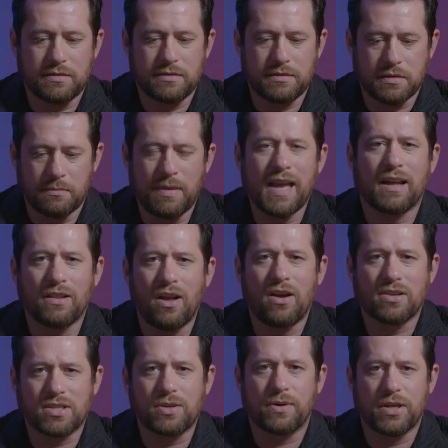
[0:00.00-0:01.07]
to make a
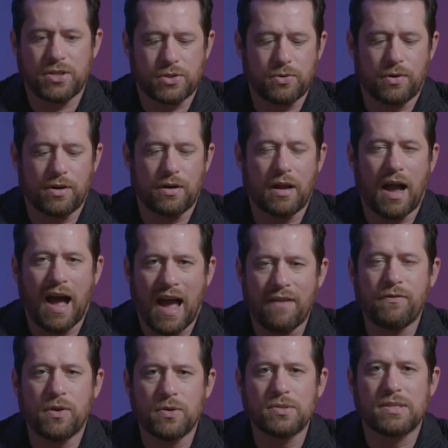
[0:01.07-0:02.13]
long story short,
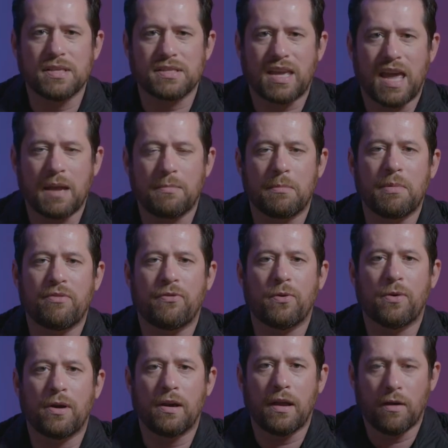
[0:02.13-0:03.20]
I've used this camera
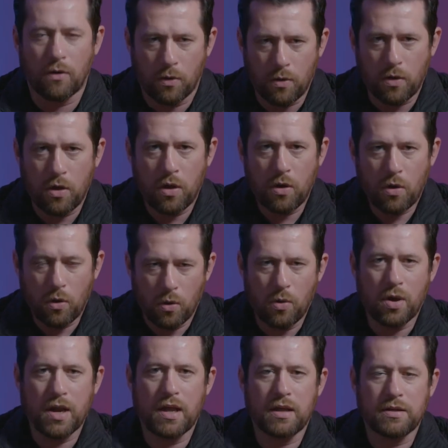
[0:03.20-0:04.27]
before
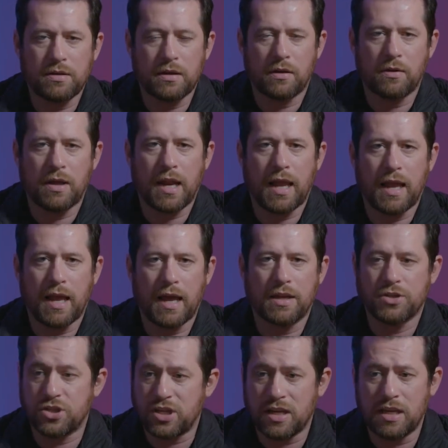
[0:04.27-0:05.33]
on a
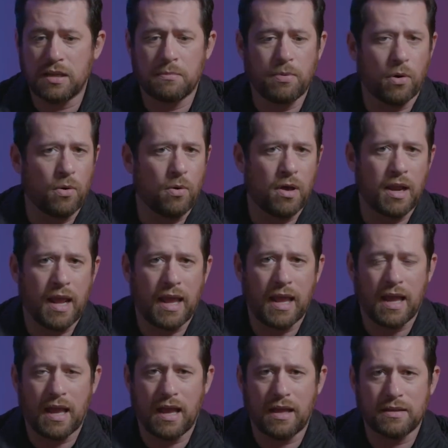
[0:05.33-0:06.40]
jib, on a
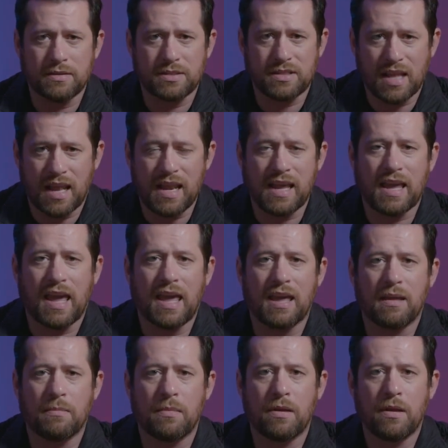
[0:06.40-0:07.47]

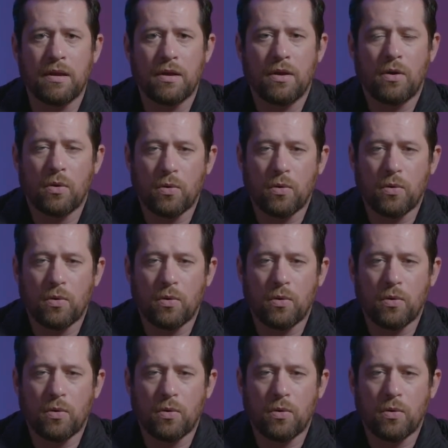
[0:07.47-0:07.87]
Steadicam,